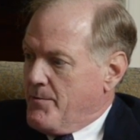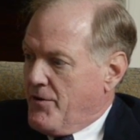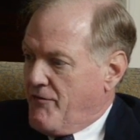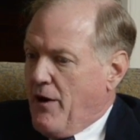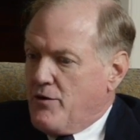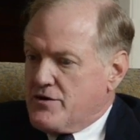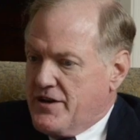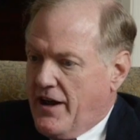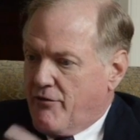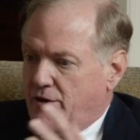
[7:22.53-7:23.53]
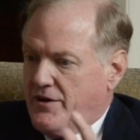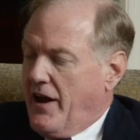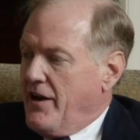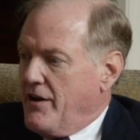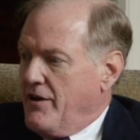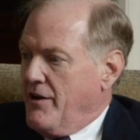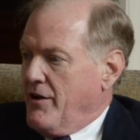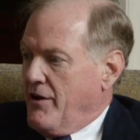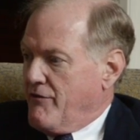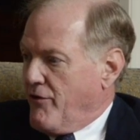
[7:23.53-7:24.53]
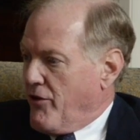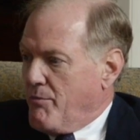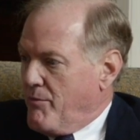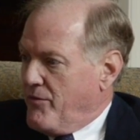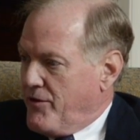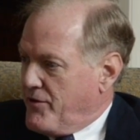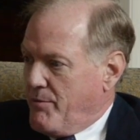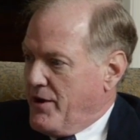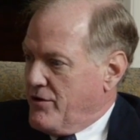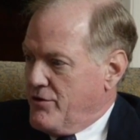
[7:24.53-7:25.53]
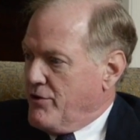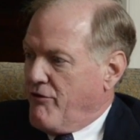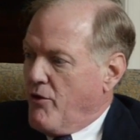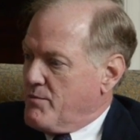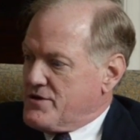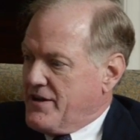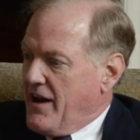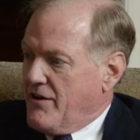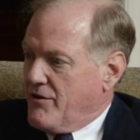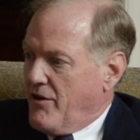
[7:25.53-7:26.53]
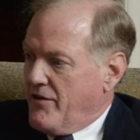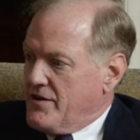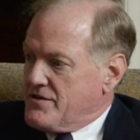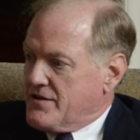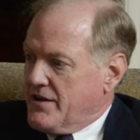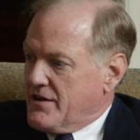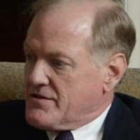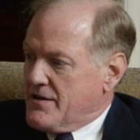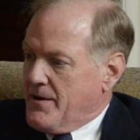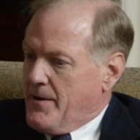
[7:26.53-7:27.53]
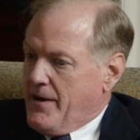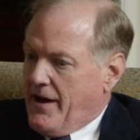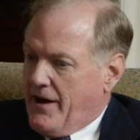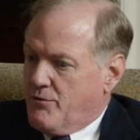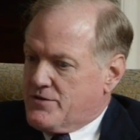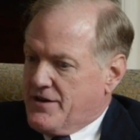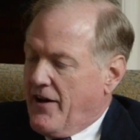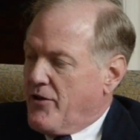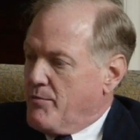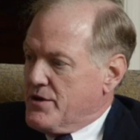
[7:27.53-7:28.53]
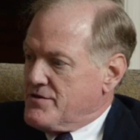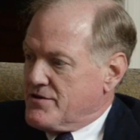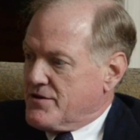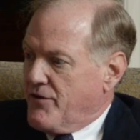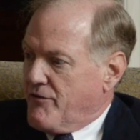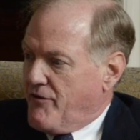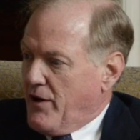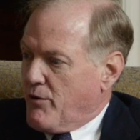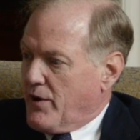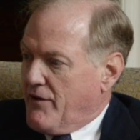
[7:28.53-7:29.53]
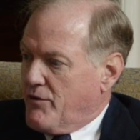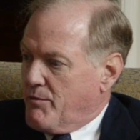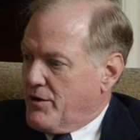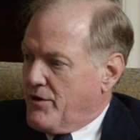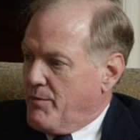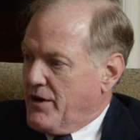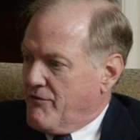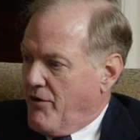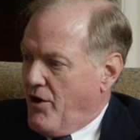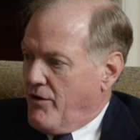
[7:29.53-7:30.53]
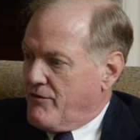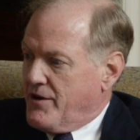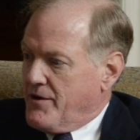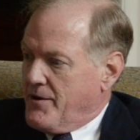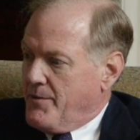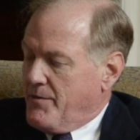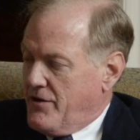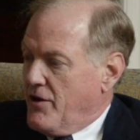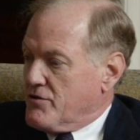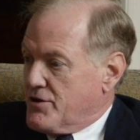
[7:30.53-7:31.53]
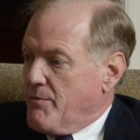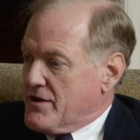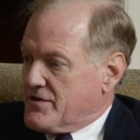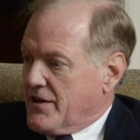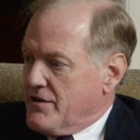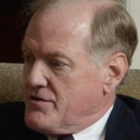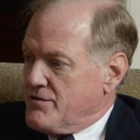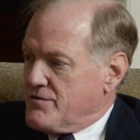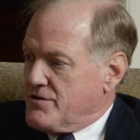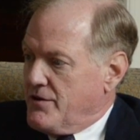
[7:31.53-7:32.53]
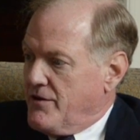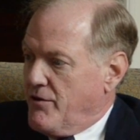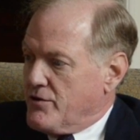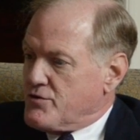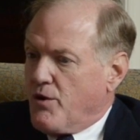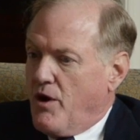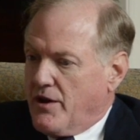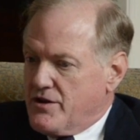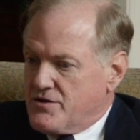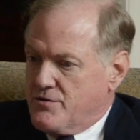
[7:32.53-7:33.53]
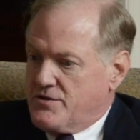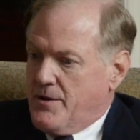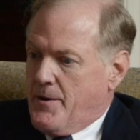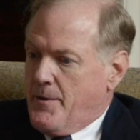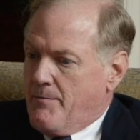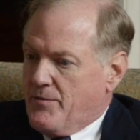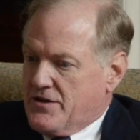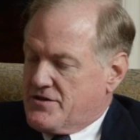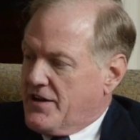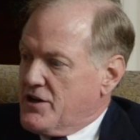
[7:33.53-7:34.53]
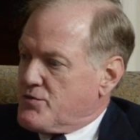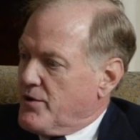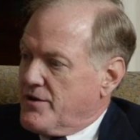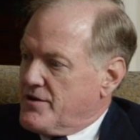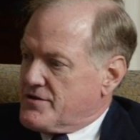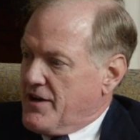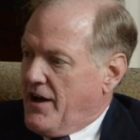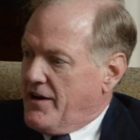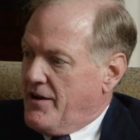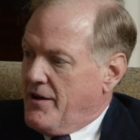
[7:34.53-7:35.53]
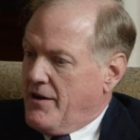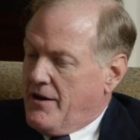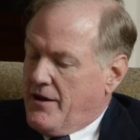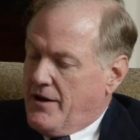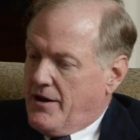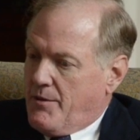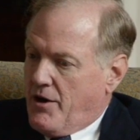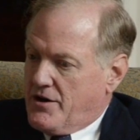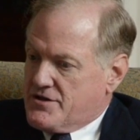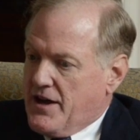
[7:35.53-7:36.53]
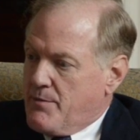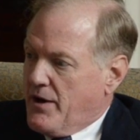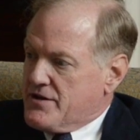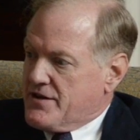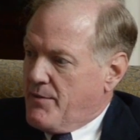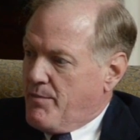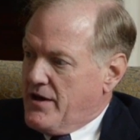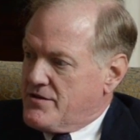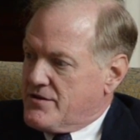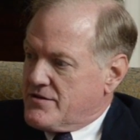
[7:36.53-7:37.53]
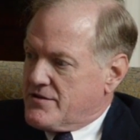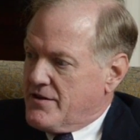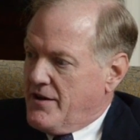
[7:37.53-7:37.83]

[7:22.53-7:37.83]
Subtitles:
The founders never intended for there to be a uniform standard on these things, and it was not the business of the federal government to be involved in those domestic issues. Those were all issues that states were to decide on a state-by-state basis.